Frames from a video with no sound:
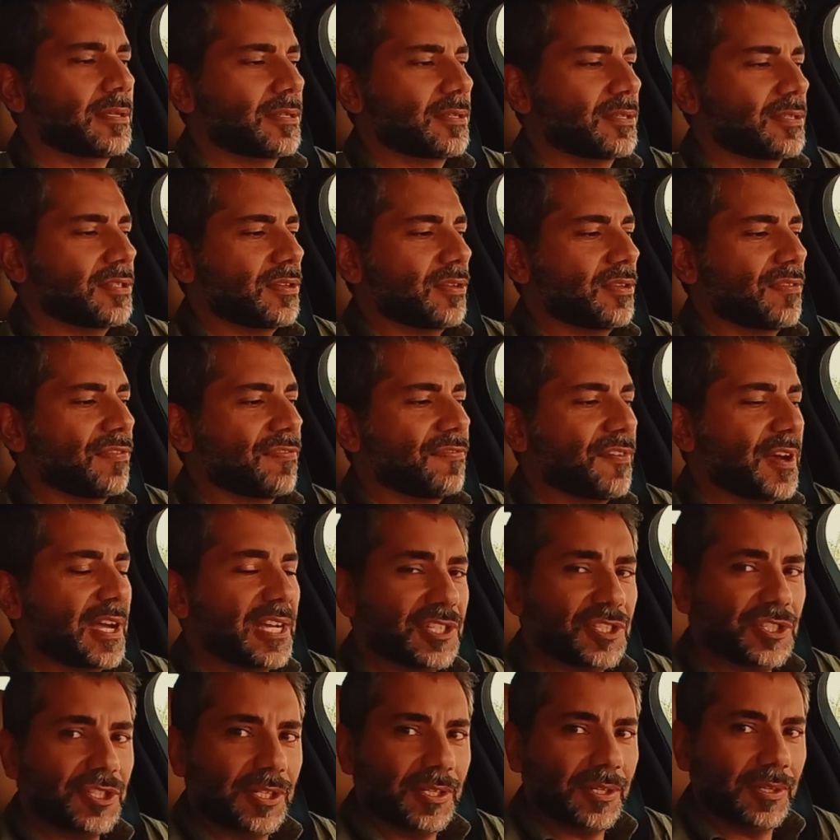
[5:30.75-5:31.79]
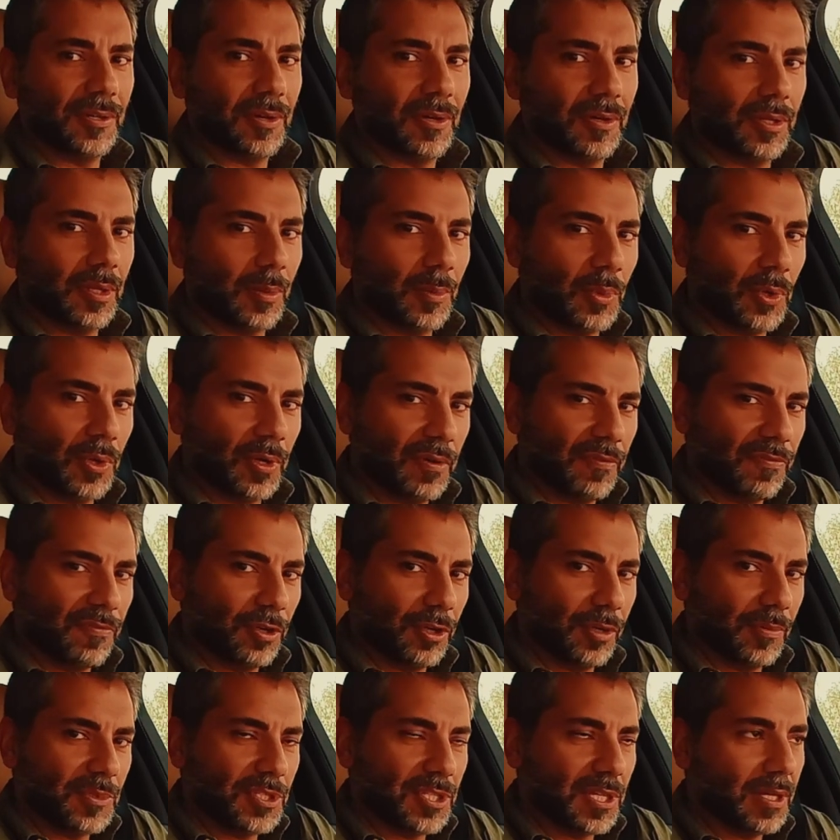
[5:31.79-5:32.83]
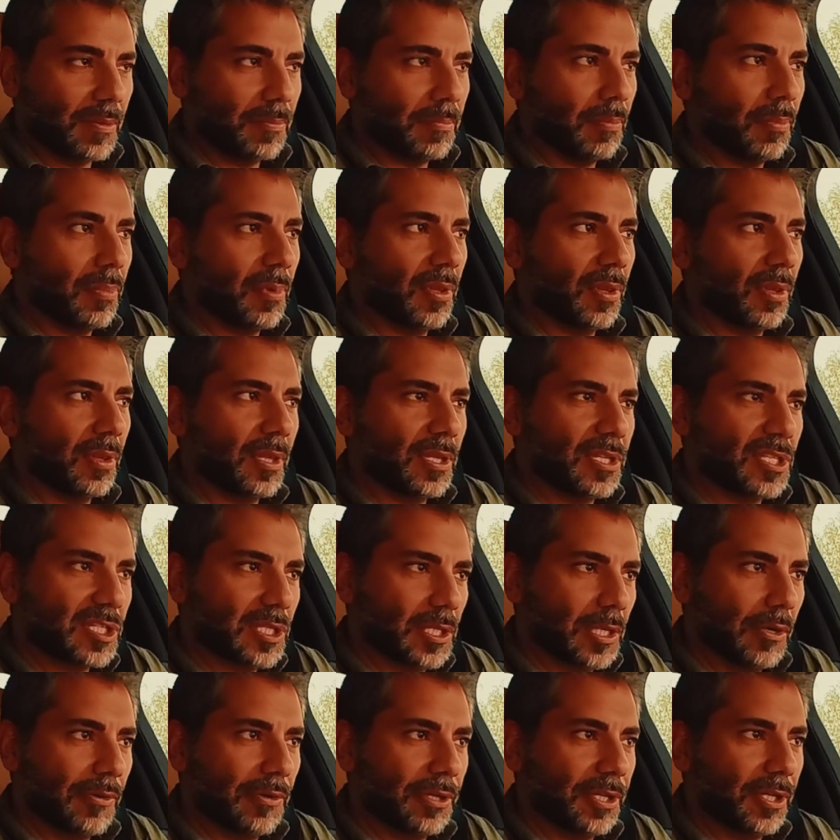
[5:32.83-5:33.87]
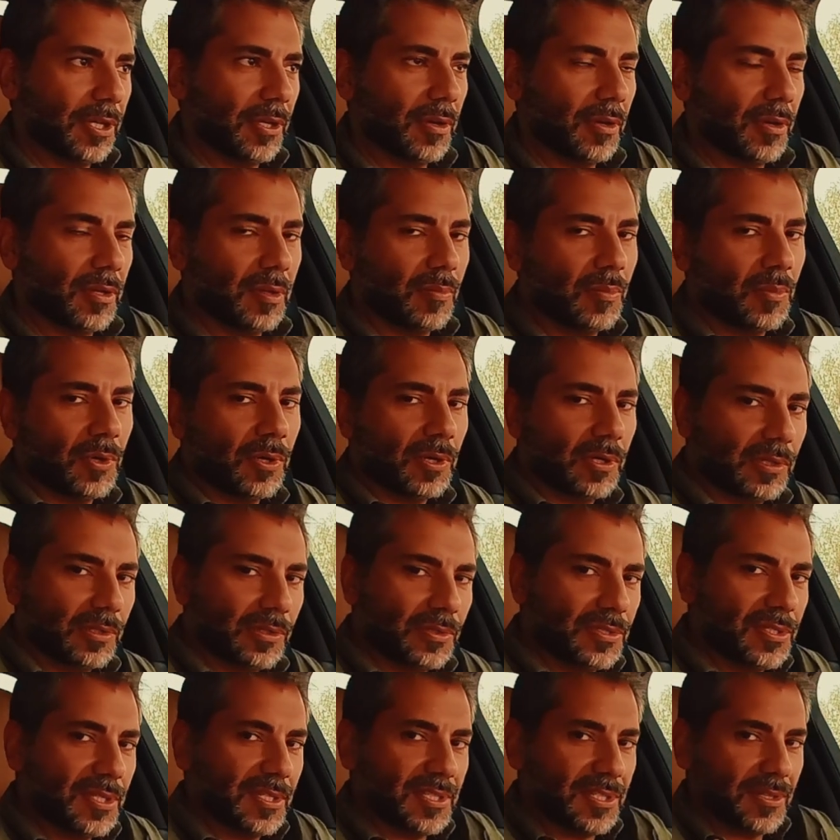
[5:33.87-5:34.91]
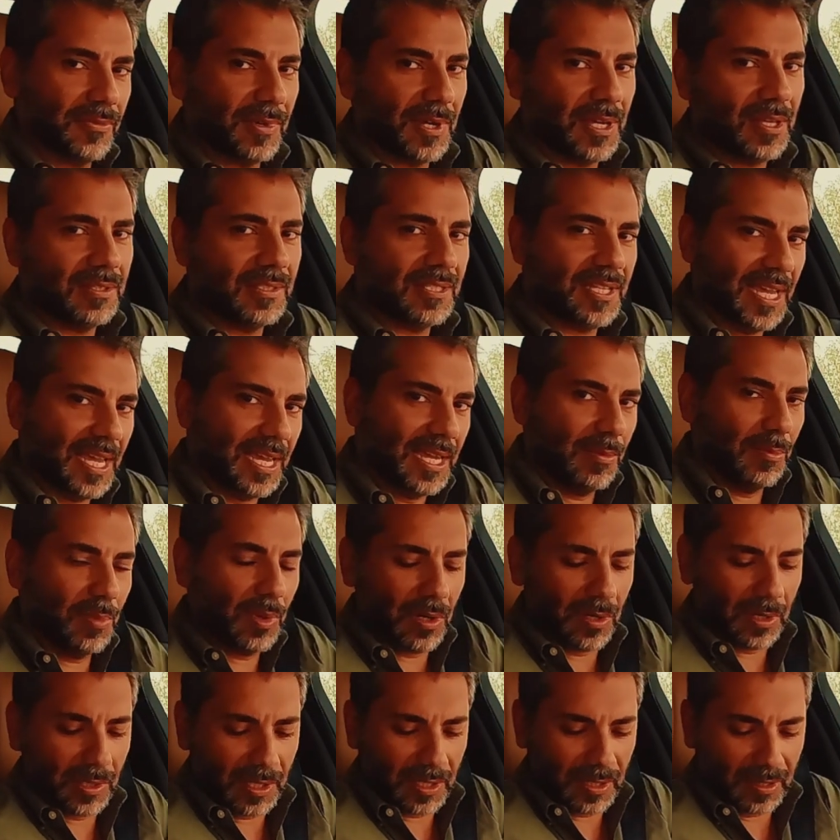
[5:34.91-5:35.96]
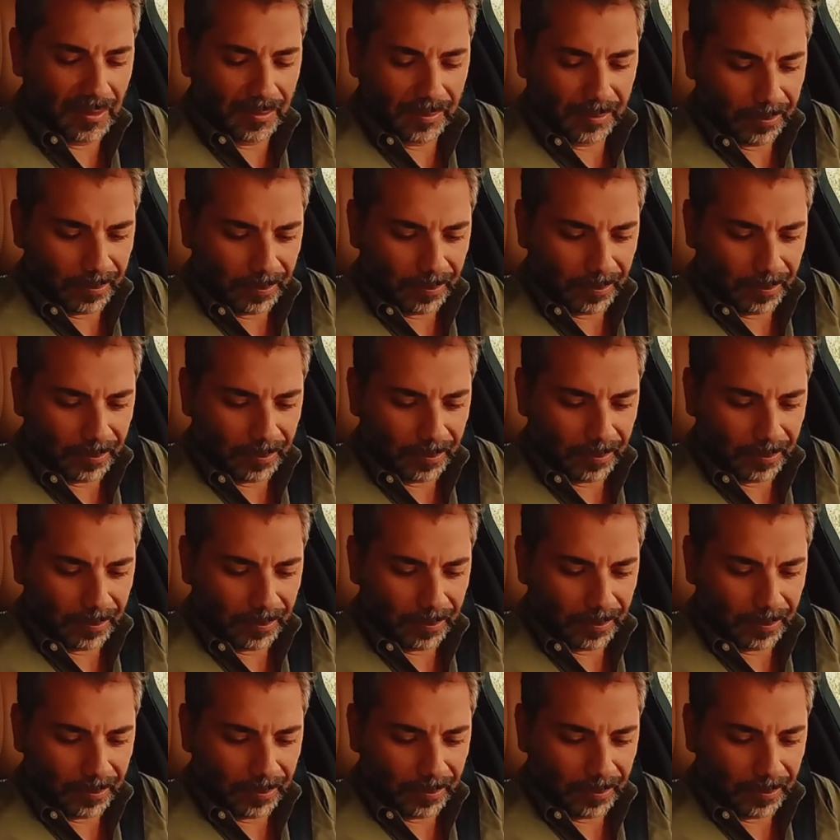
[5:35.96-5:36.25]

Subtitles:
So the faster you go, the more it firms up. The slower you go, the more it loosens around to aid parking.